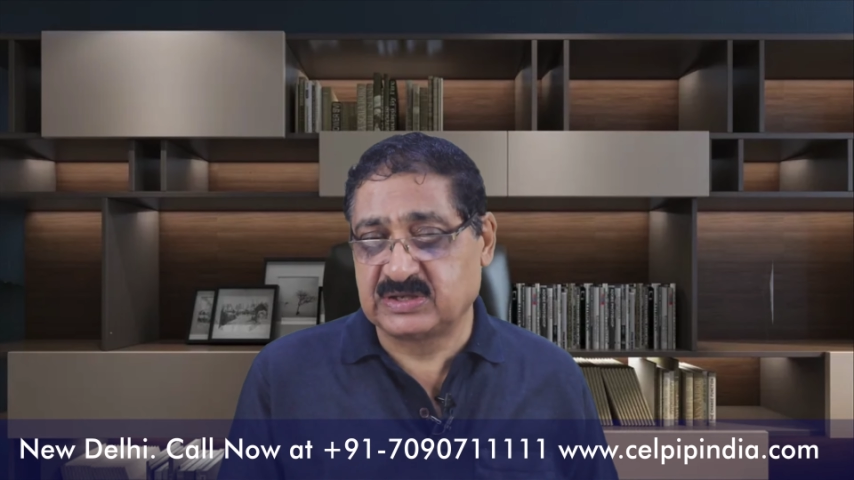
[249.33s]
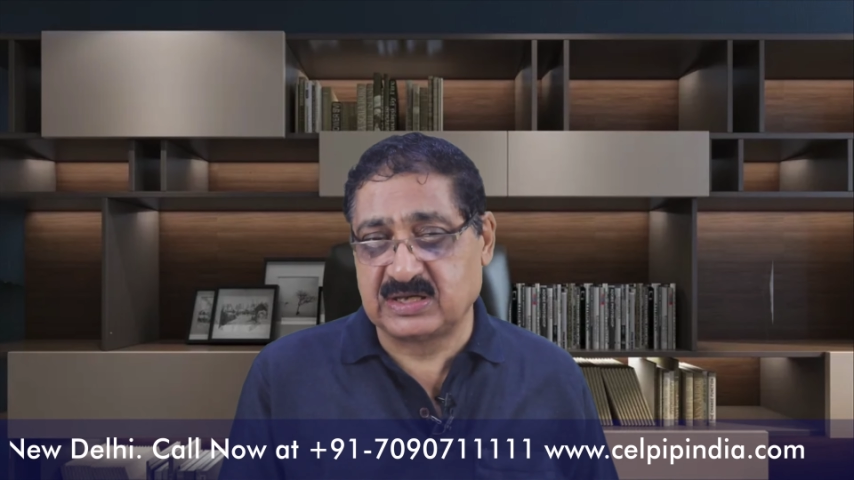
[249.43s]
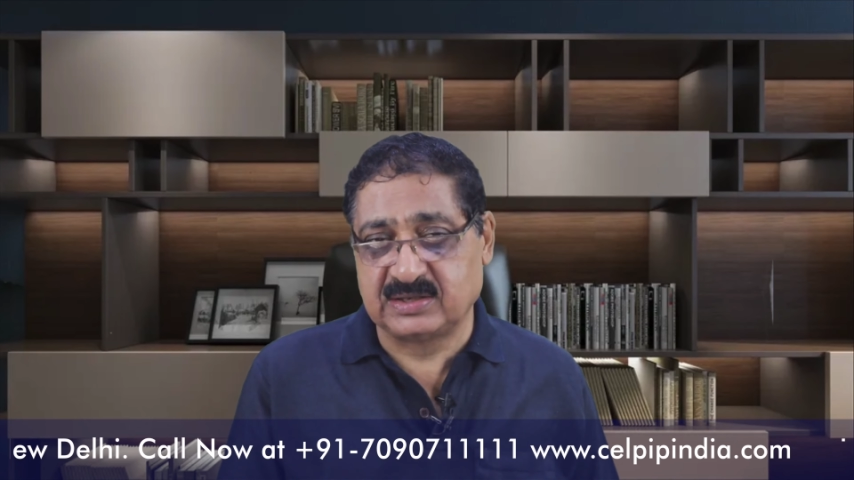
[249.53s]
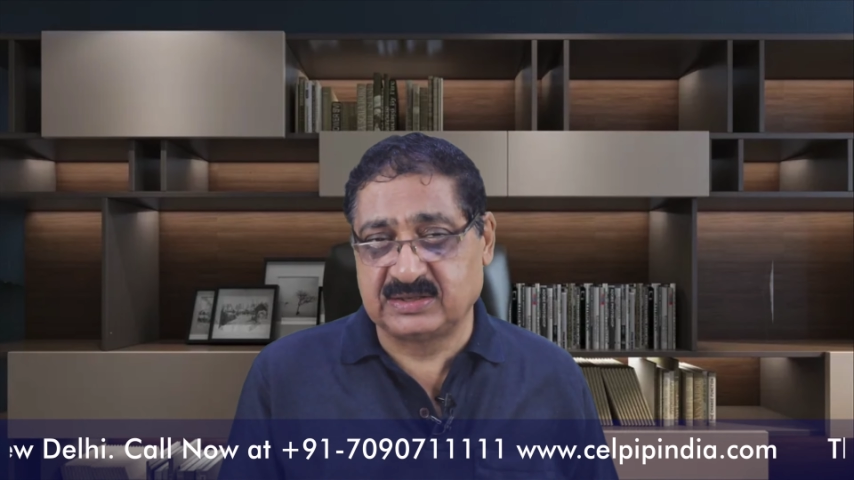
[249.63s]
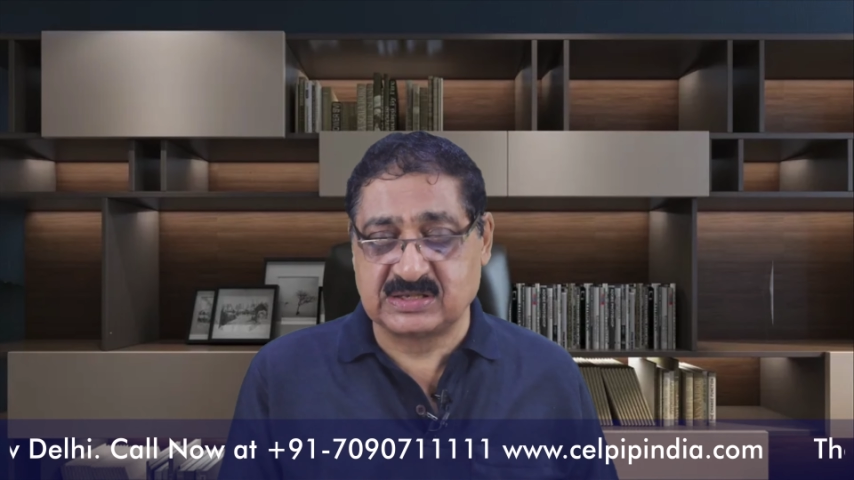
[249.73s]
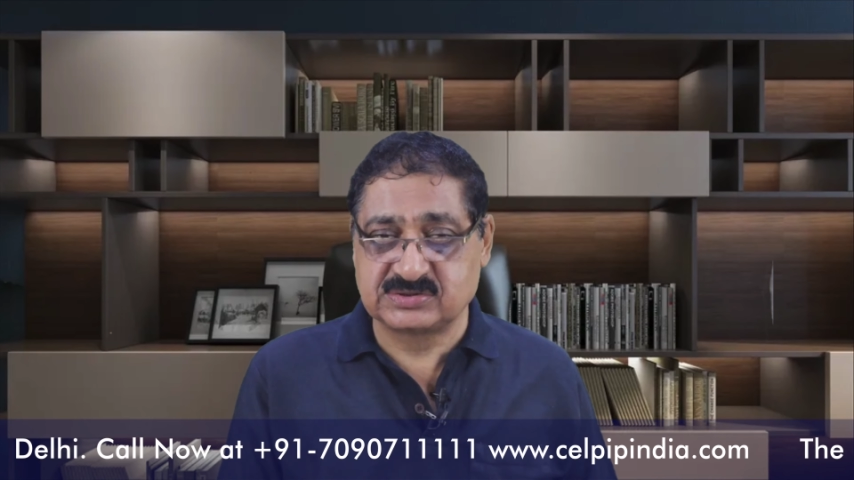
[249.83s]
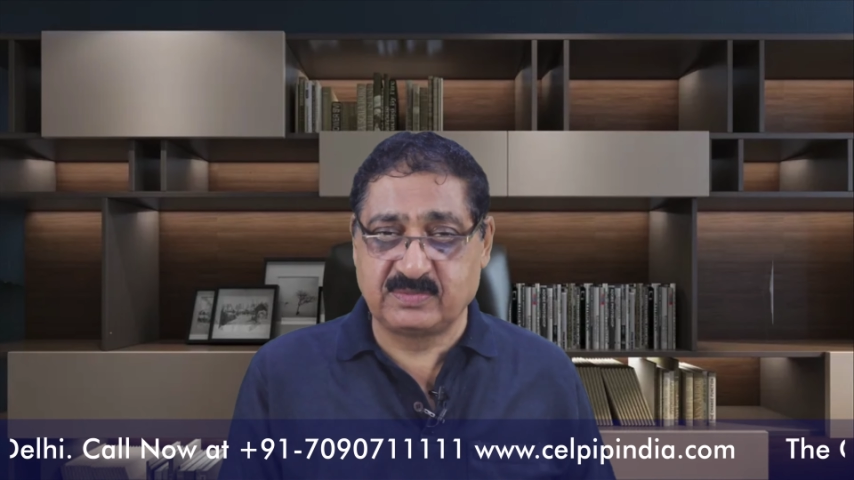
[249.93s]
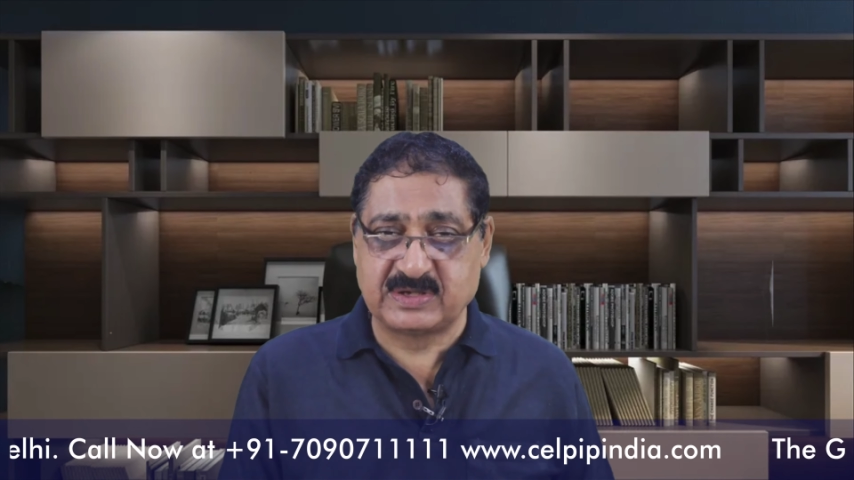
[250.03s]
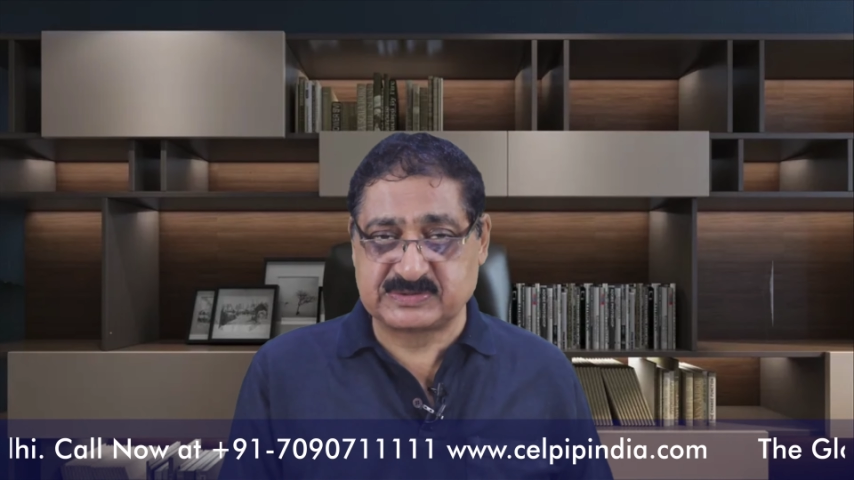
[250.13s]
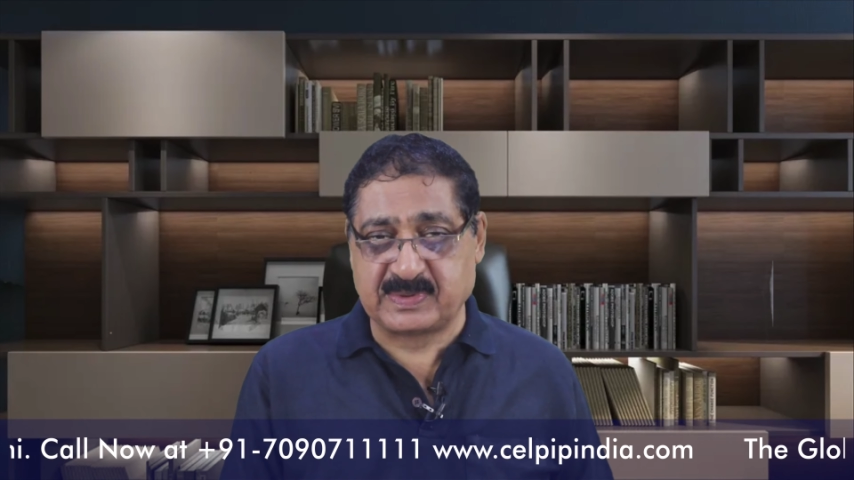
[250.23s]
That is also
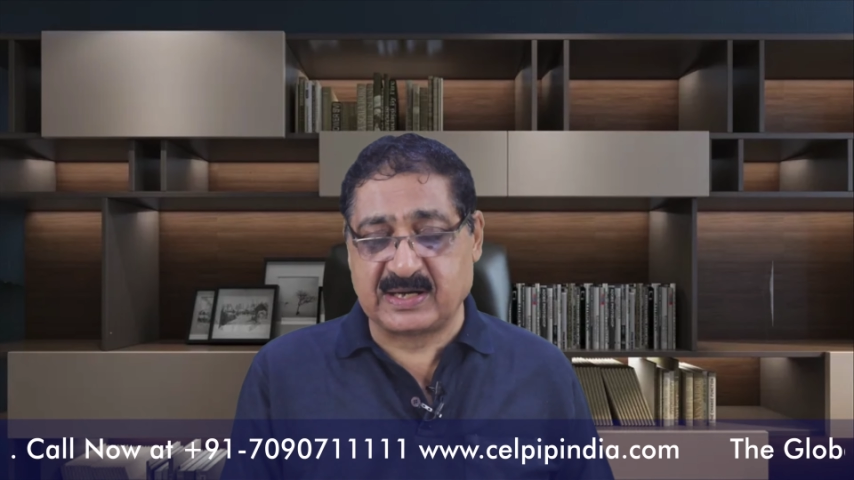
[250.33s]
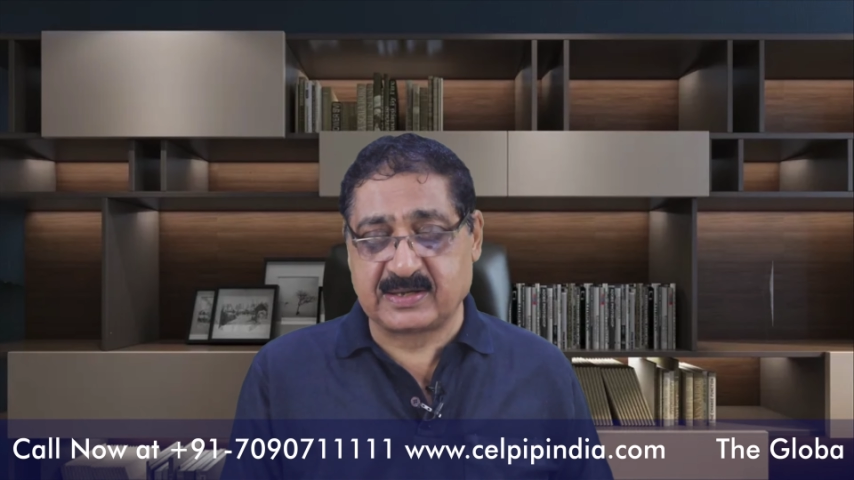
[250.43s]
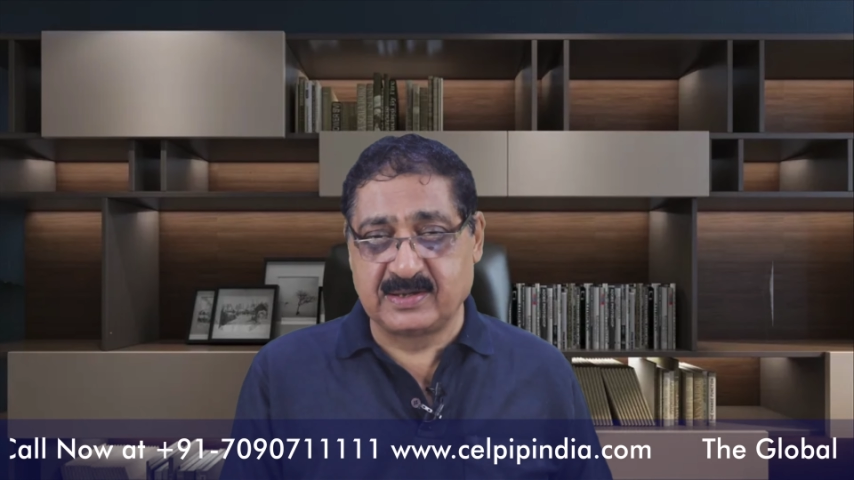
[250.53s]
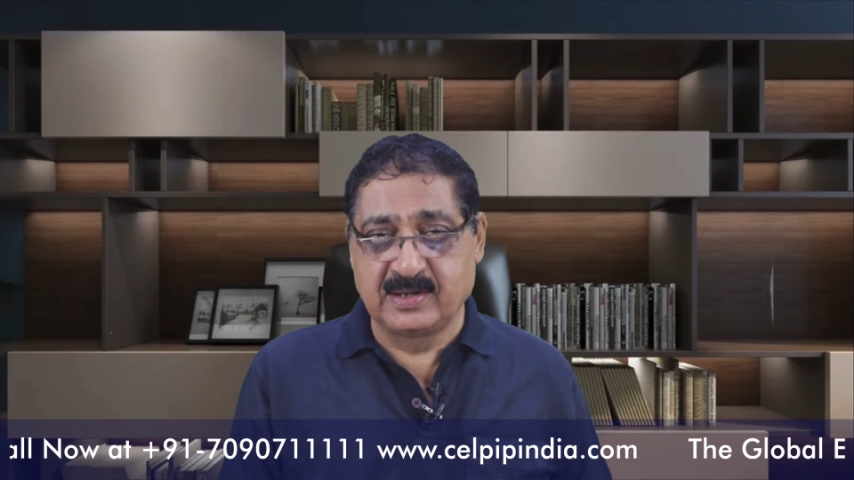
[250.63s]
best part.